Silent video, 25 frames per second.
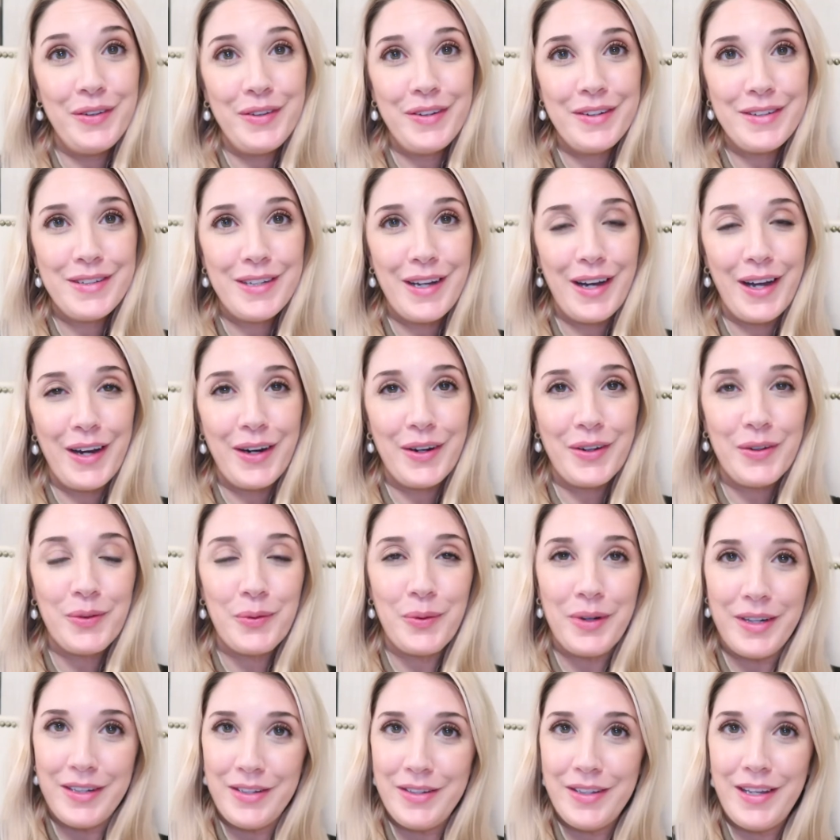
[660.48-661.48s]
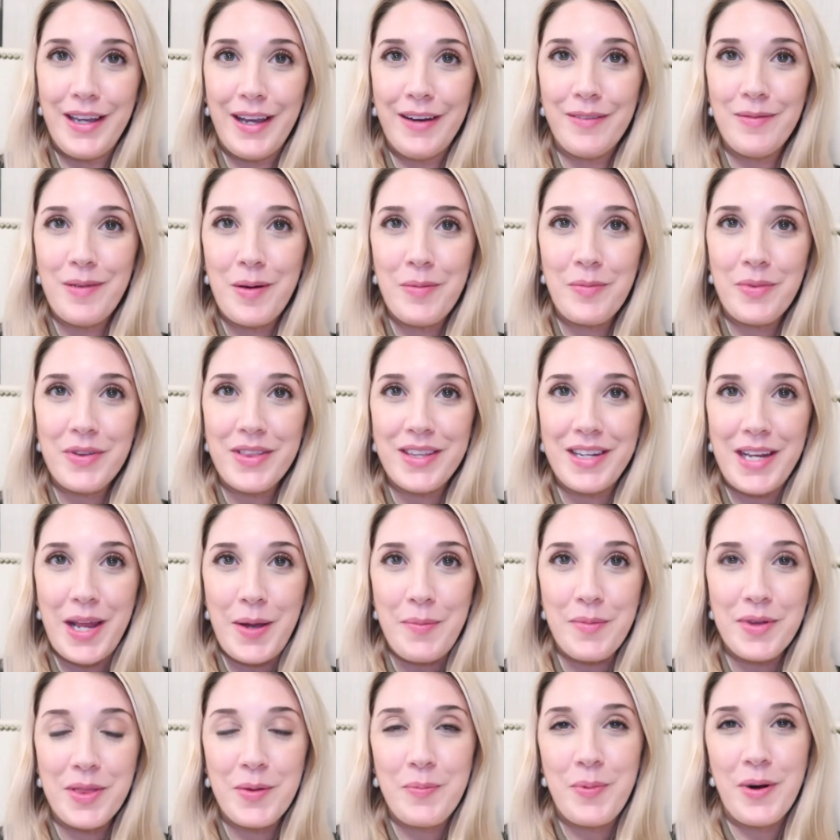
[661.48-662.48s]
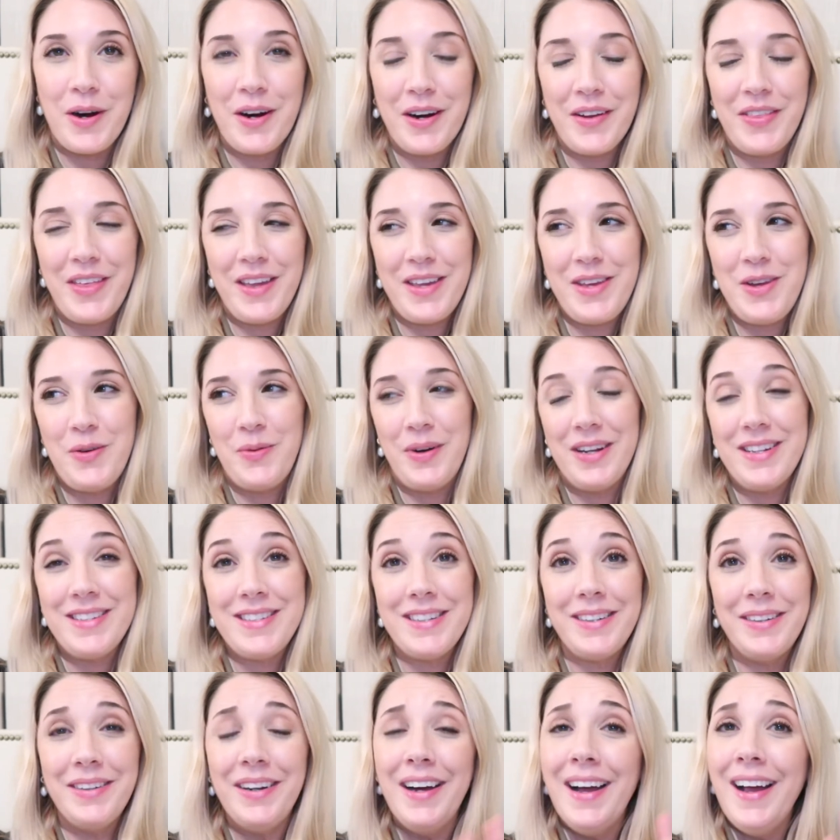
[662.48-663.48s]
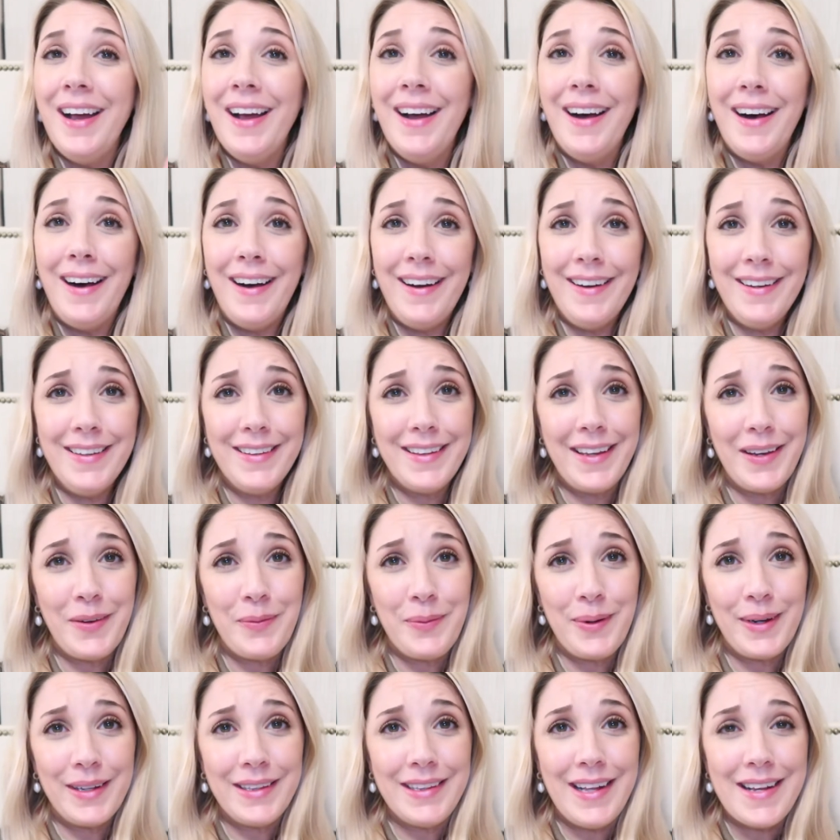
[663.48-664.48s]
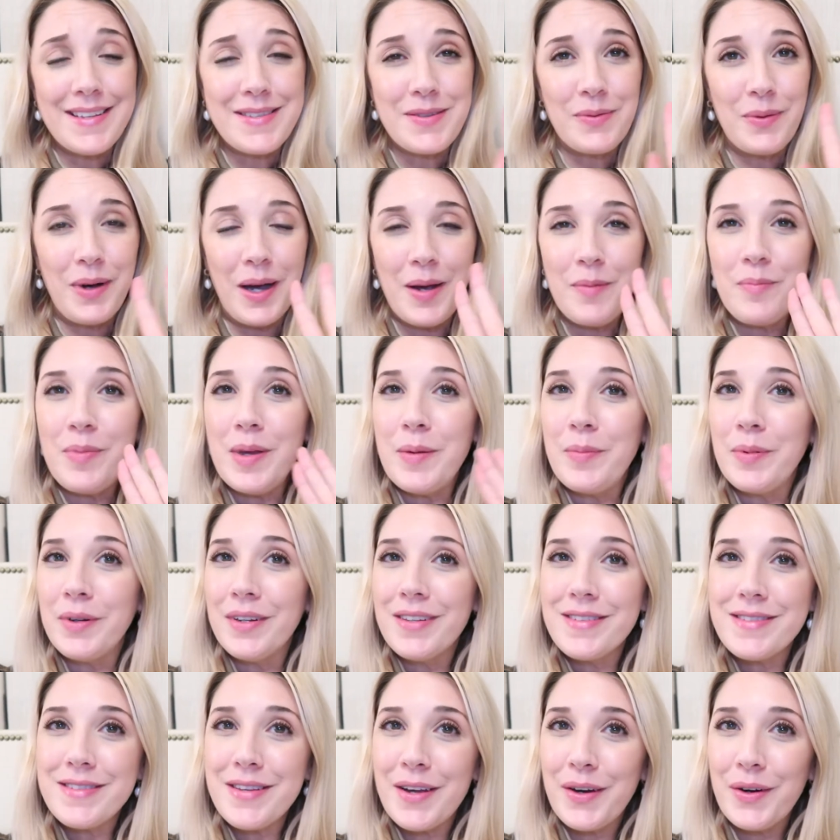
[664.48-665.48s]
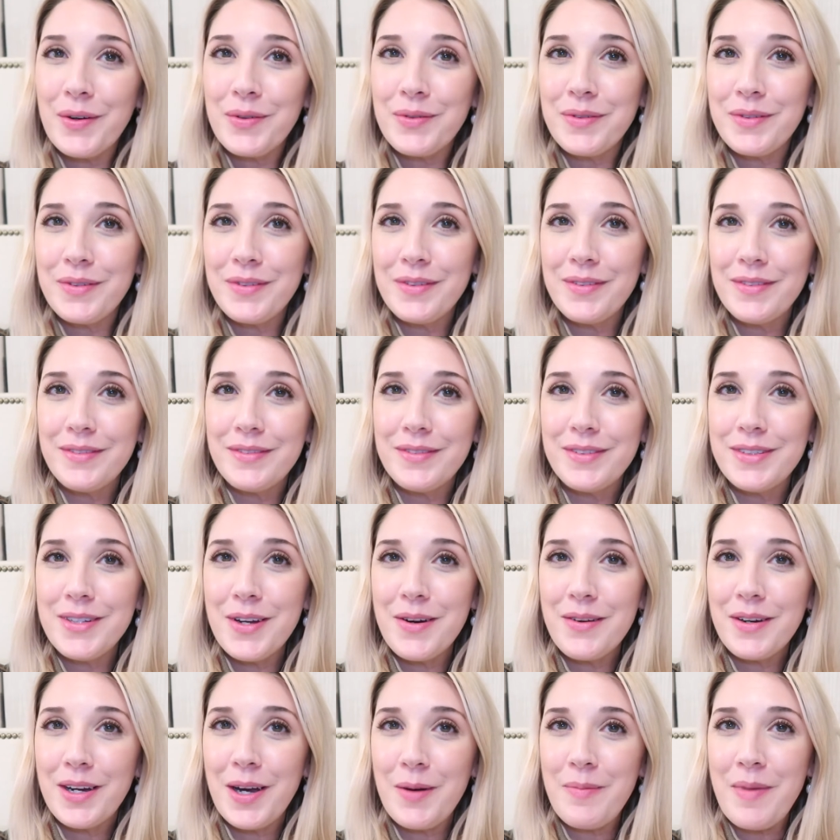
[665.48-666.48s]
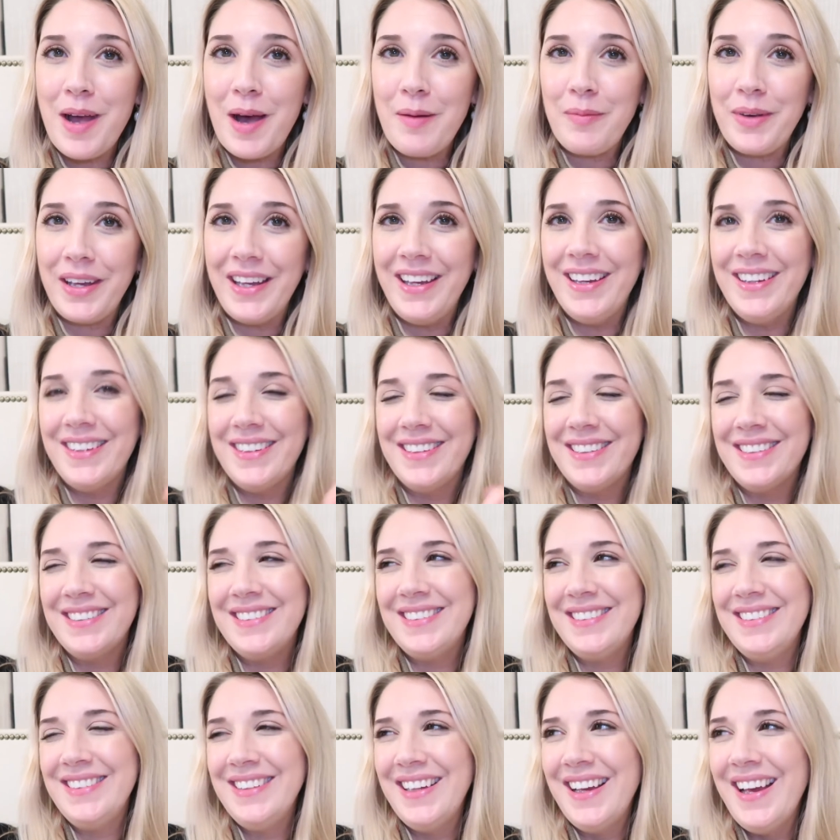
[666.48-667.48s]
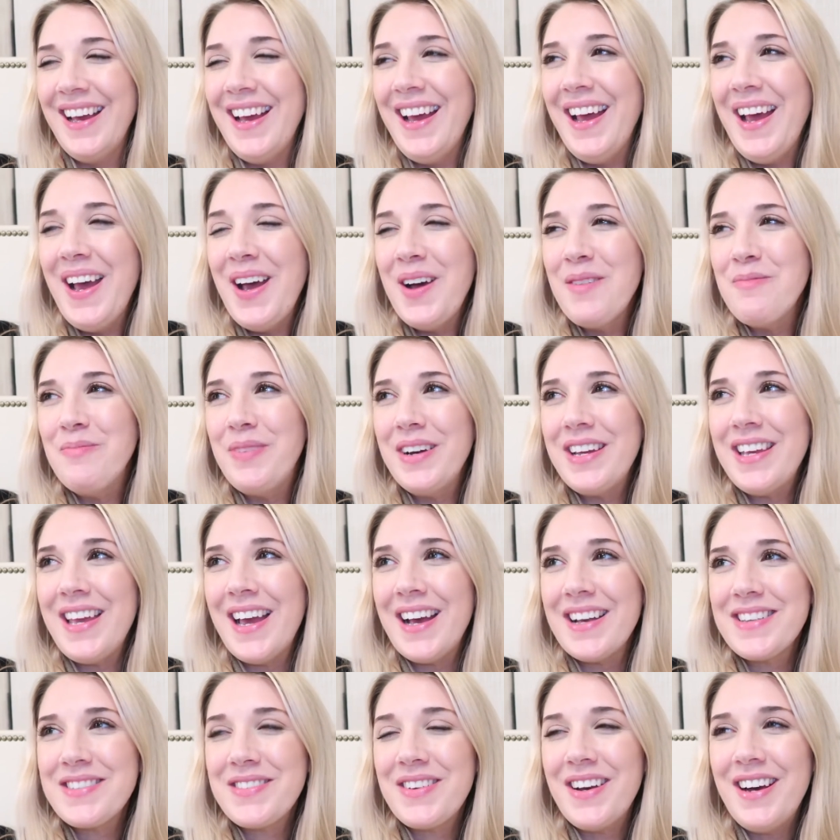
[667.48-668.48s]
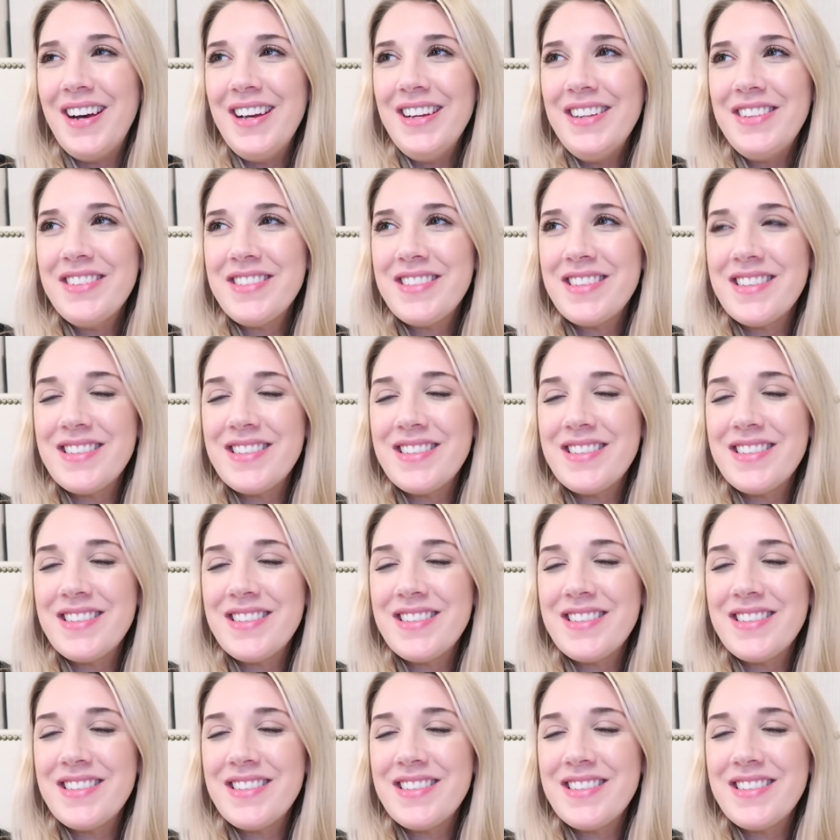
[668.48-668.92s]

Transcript: you're tired when you can't remember the name of the bar that you went to. I only have one glass of wine, people, so don't come at me. But yeah, so I just